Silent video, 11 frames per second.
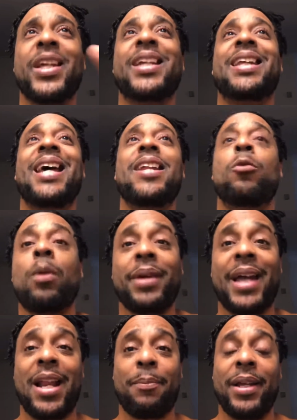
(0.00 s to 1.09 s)
Then the woman
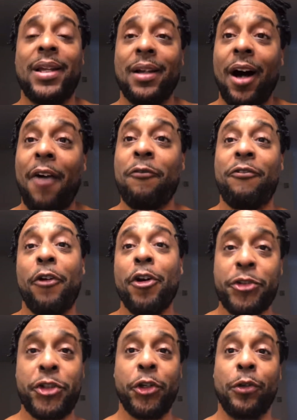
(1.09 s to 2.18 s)
got to be of
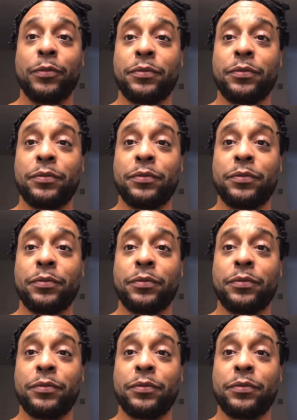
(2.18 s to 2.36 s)
virtue.